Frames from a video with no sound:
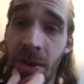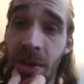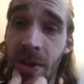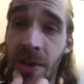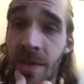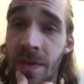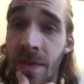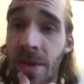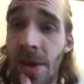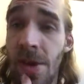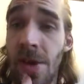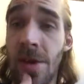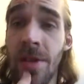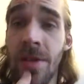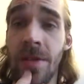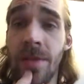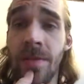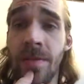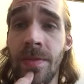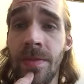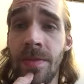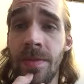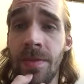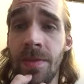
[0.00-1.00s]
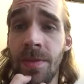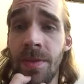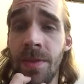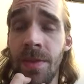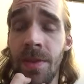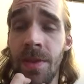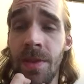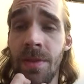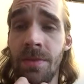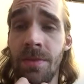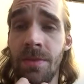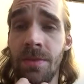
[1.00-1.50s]
Boulevard,
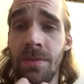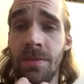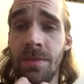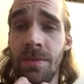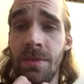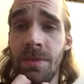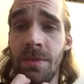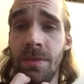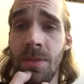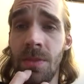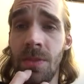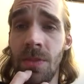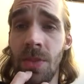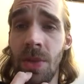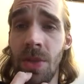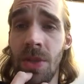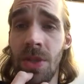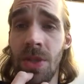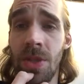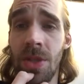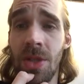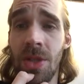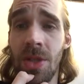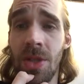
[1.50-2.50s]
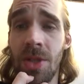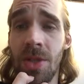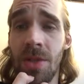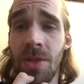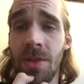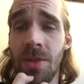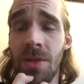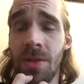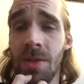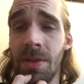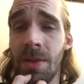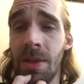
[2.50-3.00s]
which
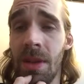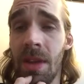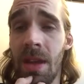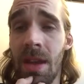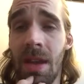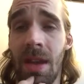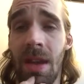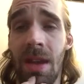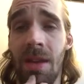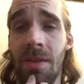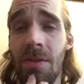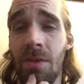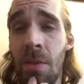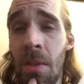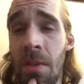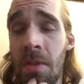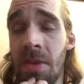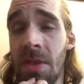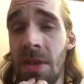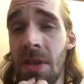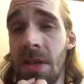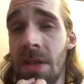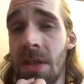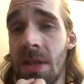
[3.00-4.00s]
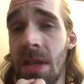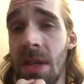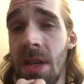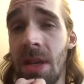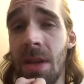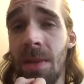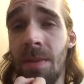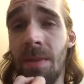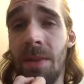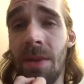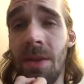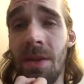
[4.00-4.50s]
like I can't even remember the
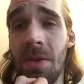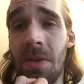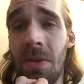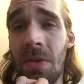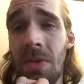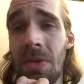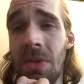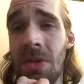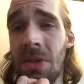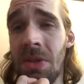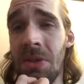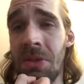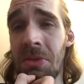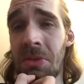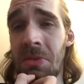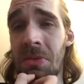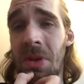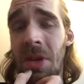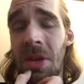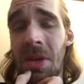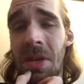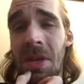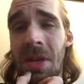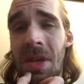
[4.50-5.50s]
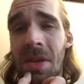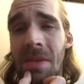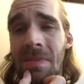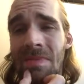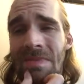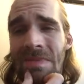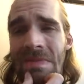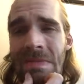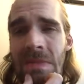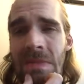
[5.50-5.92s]
date, but it was probably like